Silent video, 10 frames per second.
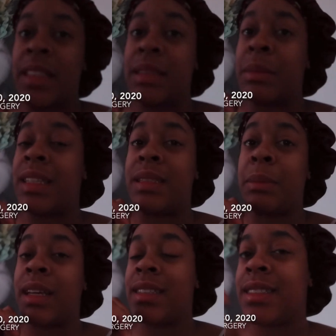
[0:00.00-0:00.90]
in bed is the
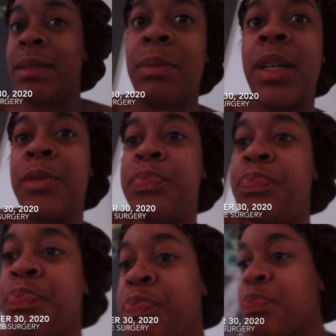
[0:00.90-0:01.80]
best, but
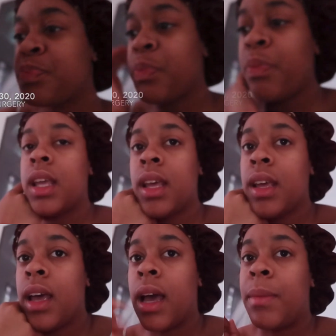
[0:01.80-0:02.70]

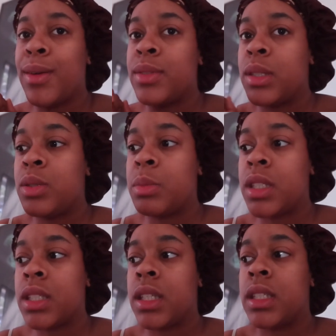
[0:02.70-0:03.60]
I'm not gonna say too much
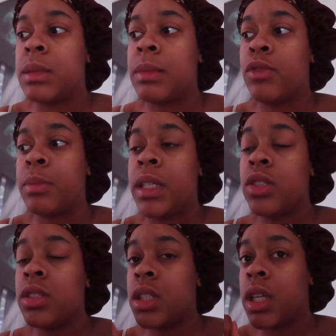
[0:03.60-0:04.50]
because my roommates are
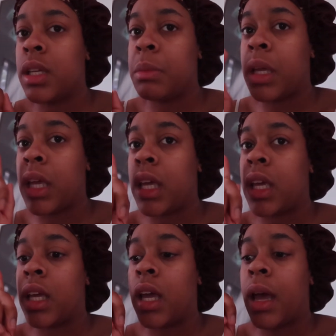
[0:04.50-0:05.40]
asleep
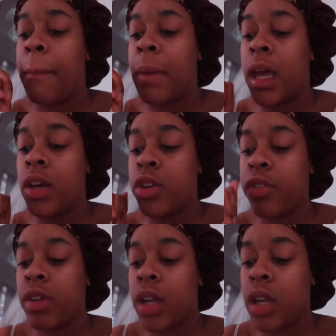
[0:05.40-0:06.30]
and I'm mad
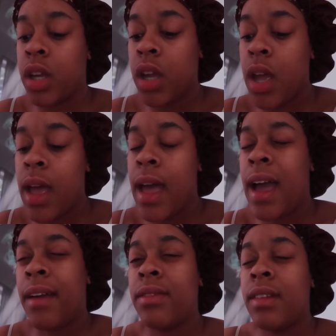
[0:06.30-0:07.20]
hungry.
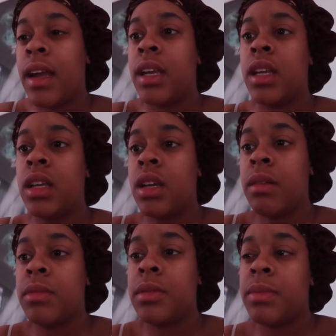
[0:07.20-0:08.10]
After I eat,
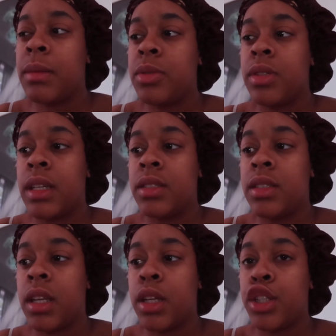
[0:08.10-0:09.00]
I'm gonna probably go
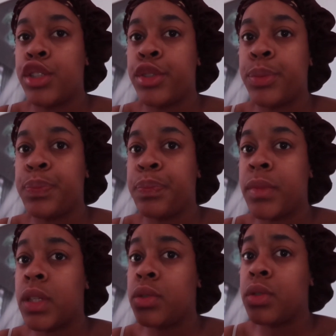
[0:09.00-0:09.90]
downstairs
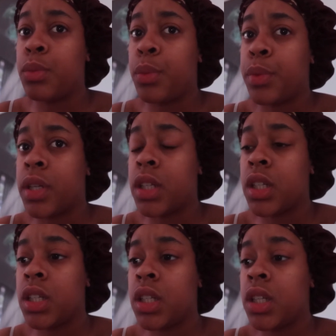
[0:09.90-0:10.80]
and do some homework
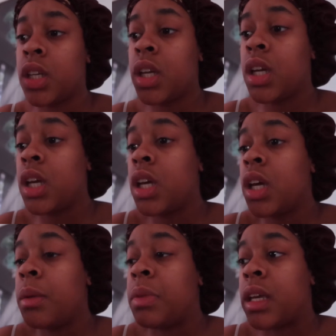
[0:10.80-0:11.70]

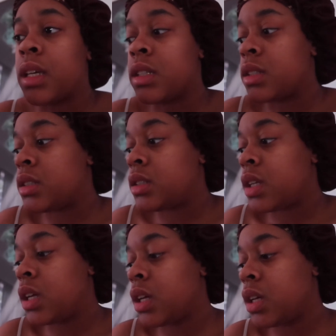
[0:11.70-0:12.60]
because
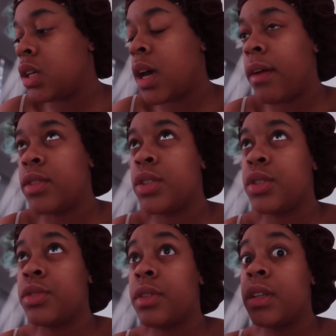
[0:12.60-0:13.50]
have
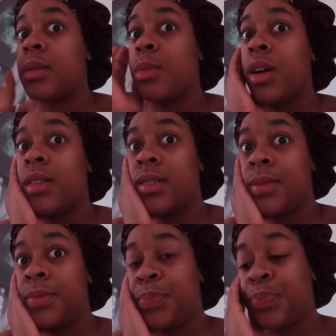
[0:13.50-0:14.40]
surgery tomorrow.
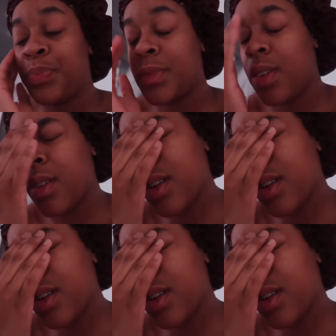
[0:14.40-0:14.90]
I